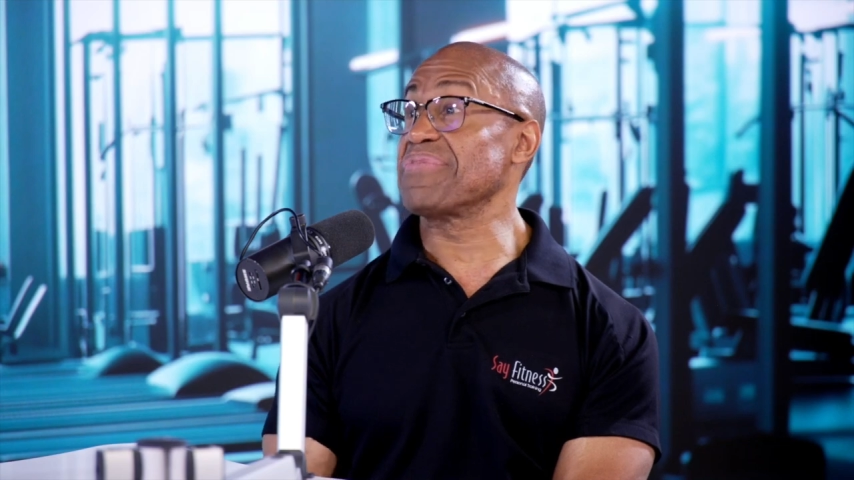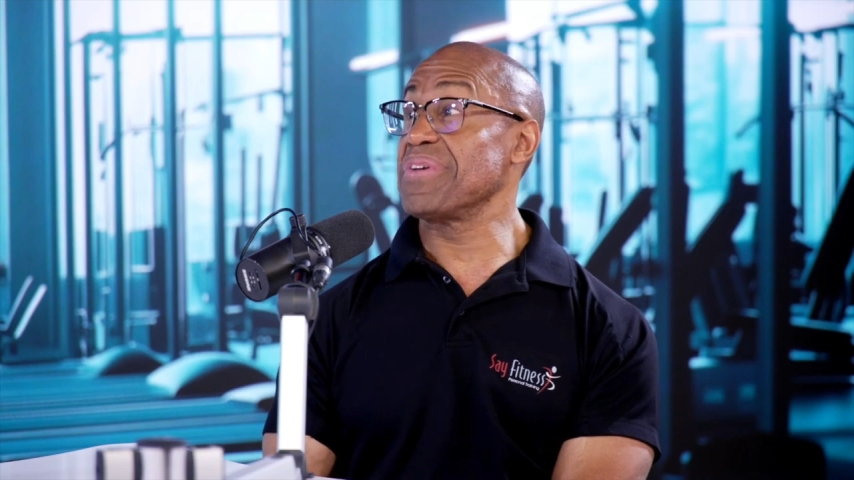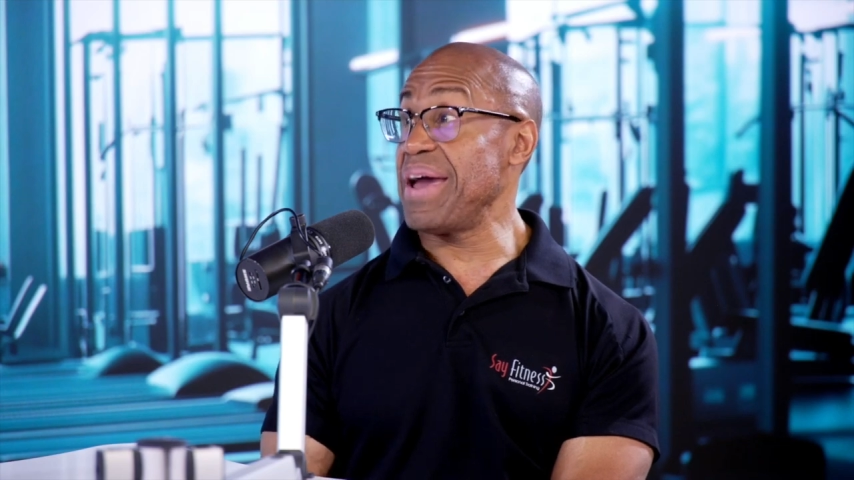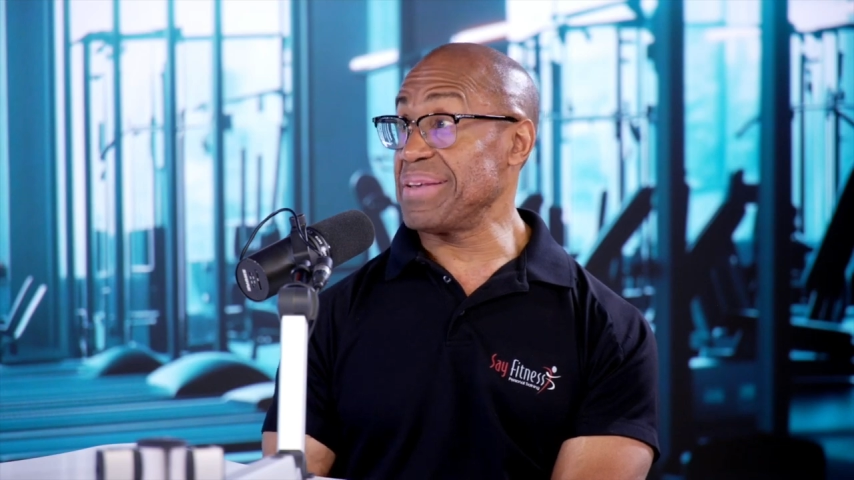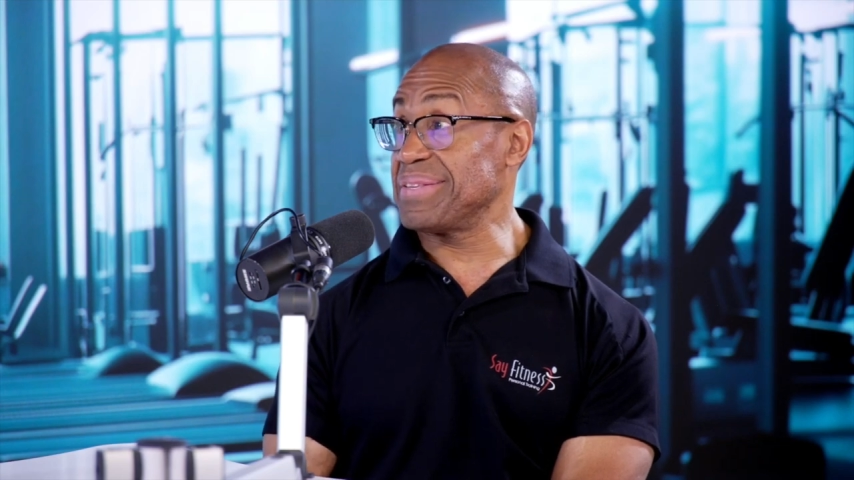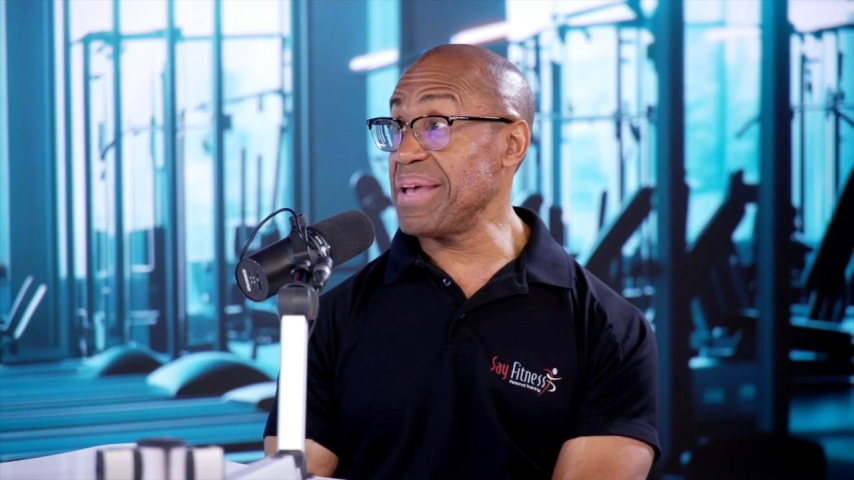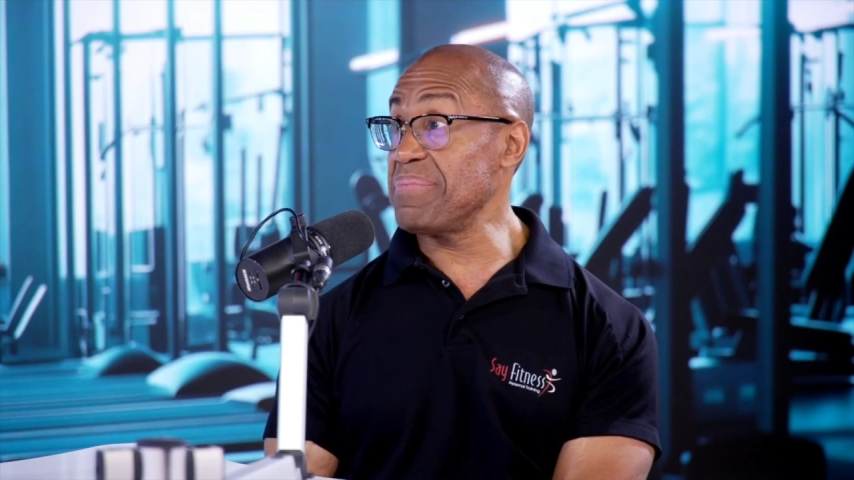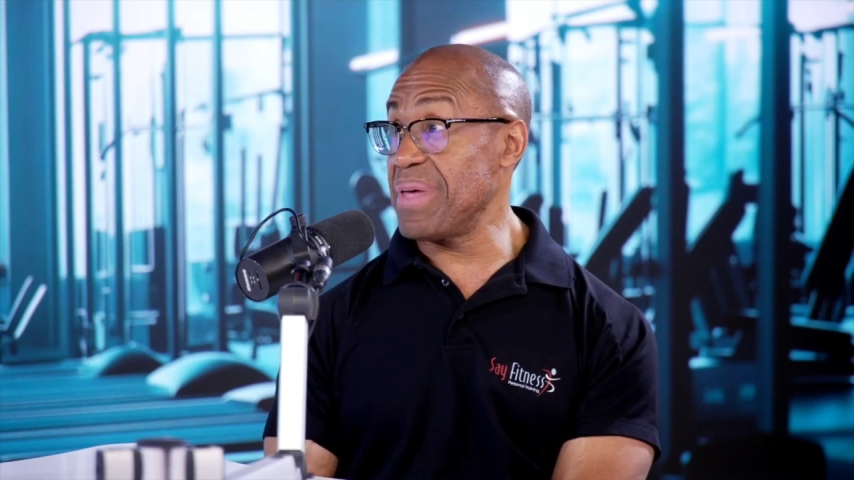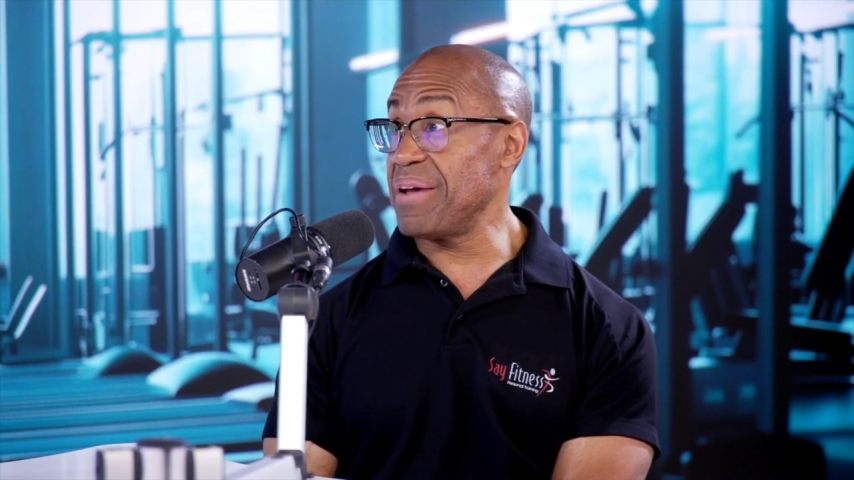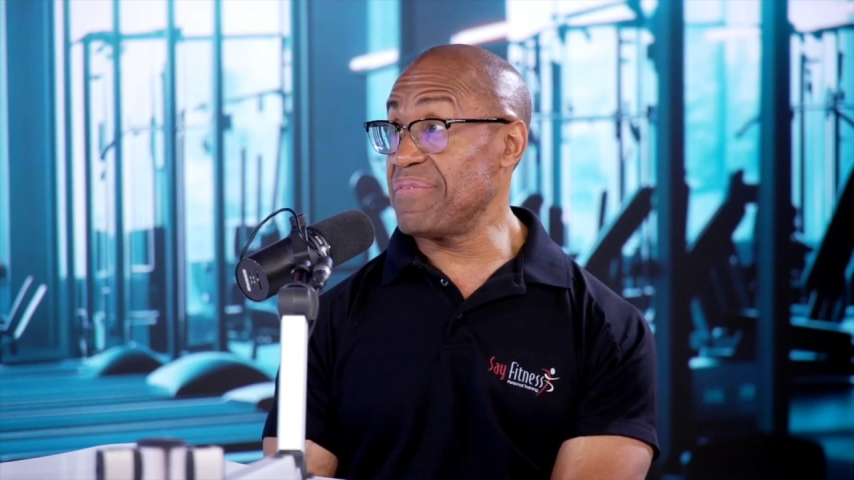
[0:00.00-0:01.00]
to
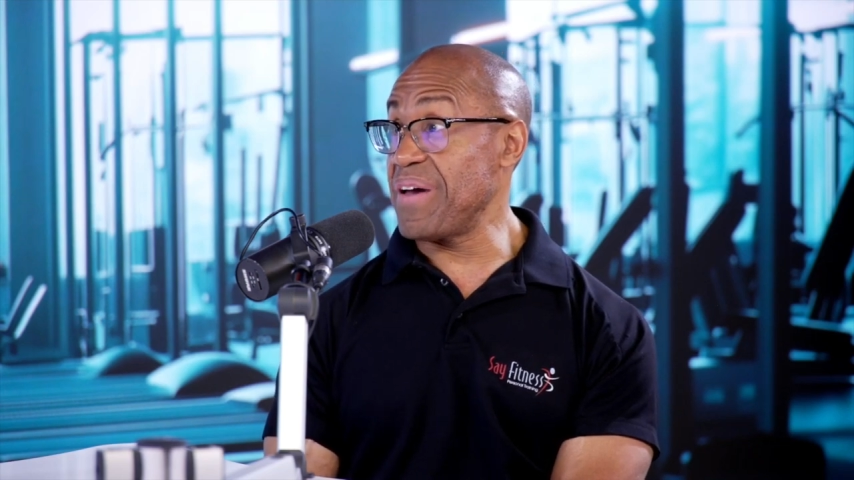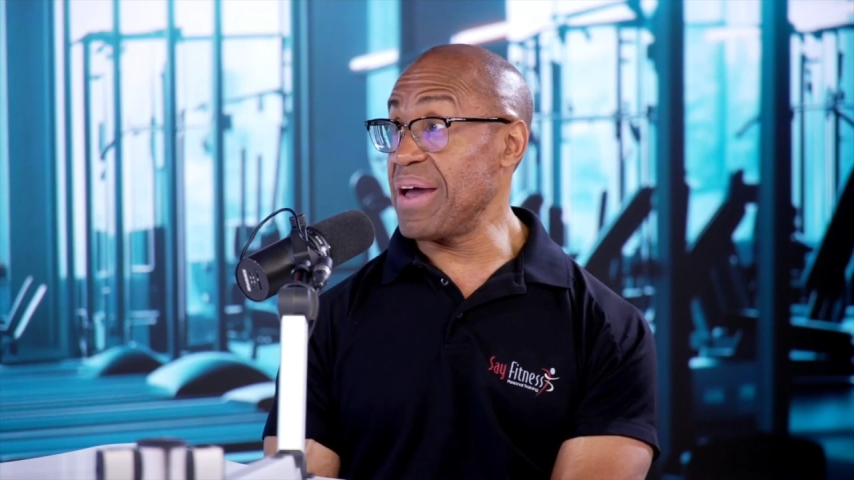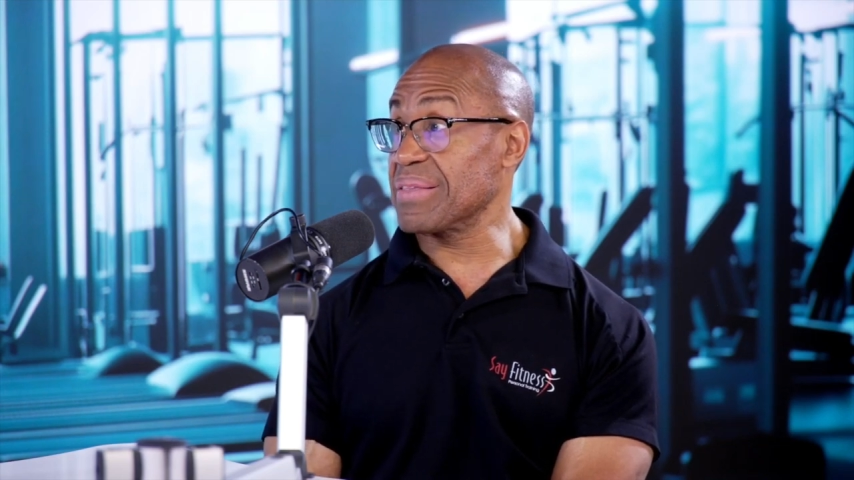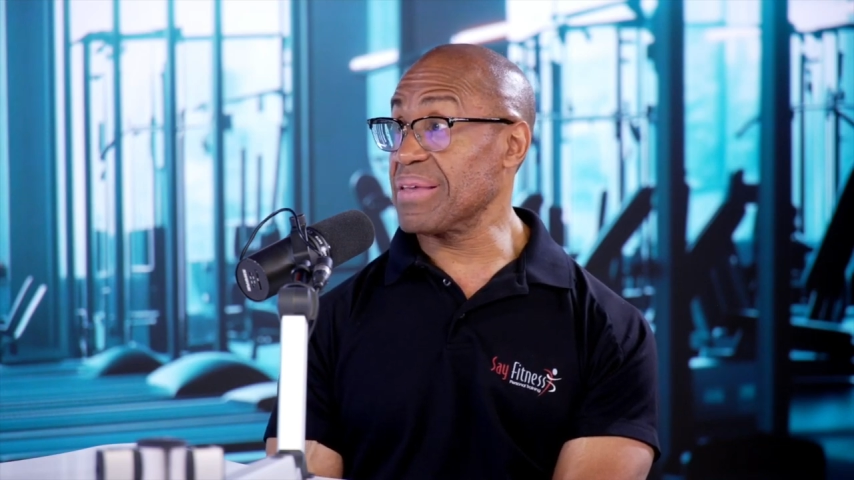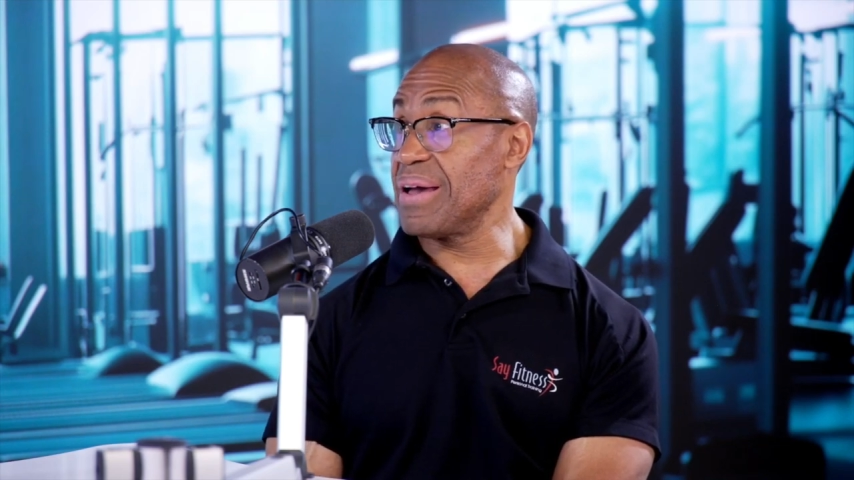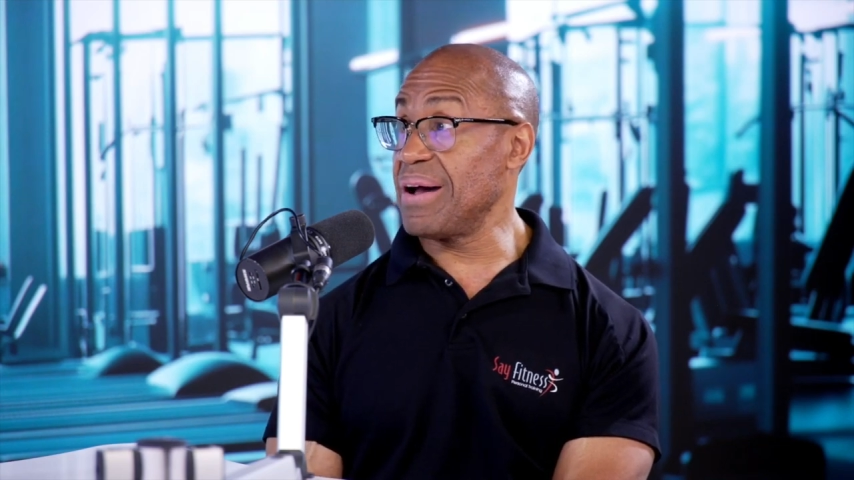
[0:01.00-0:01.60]
accept that fact.